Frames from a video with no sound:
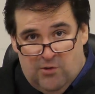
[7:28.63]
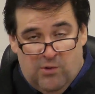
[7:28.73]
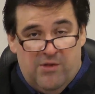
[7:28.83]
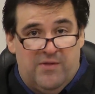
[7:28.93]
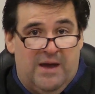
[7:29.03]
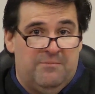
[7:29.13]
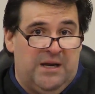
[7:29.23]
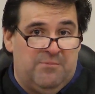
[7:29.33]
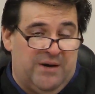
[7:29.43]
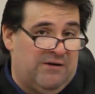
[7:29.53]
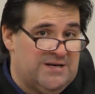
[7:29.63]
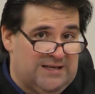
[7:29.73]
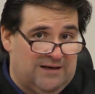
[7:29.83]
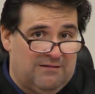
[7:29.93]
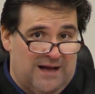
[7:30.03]
whether that be
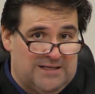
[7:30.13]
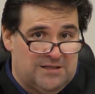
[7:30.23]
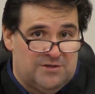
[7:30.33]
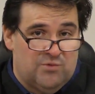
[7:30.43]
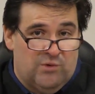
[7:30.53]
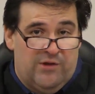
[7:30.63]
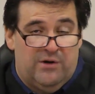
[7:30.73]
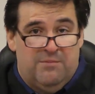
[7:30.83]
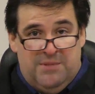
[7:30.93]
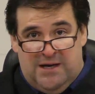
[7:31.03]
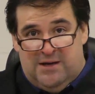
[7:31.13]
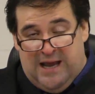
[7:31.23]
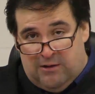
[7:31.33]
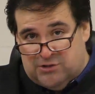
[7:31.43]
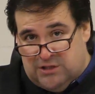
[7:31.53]
parenting classes, whether it be
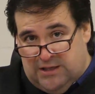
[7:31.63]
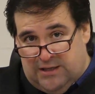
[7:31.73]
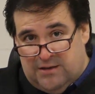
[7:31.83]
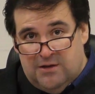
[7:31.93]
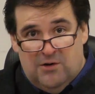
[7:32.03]
counseling,